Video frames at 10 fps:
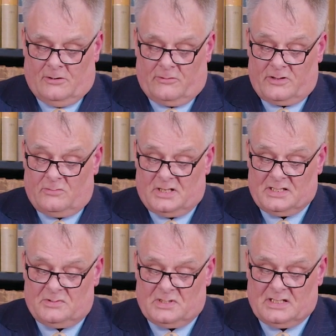or
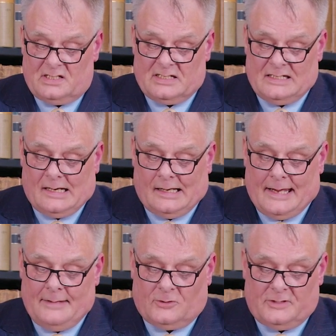otherwise to assert any
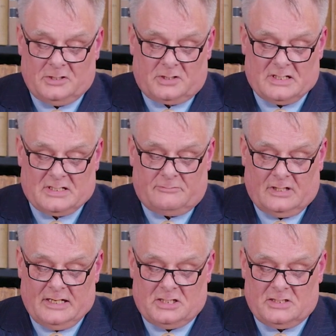claim or interest in
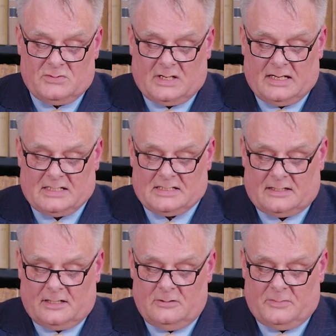relation to any
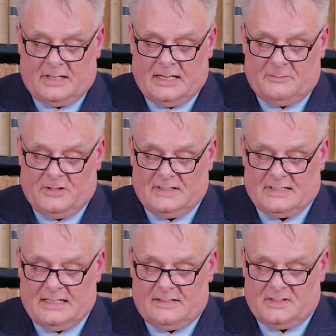asset owned by him at the
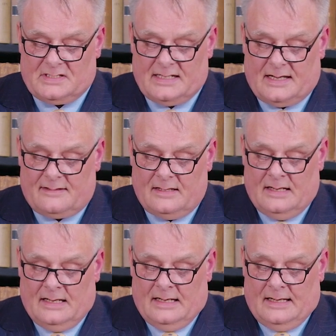date of his death,
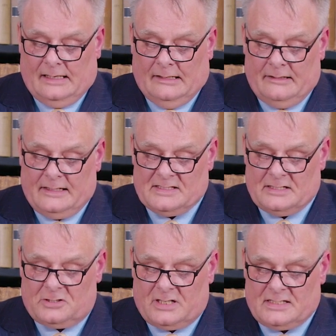including his
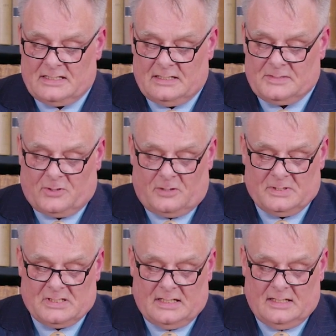interest in his
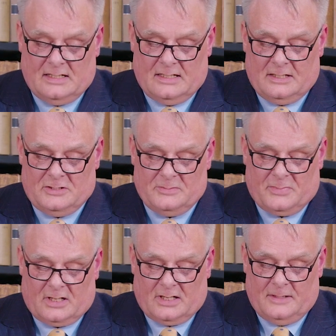property in
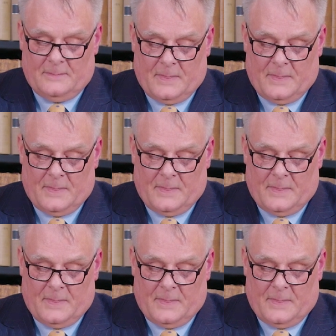Dubai,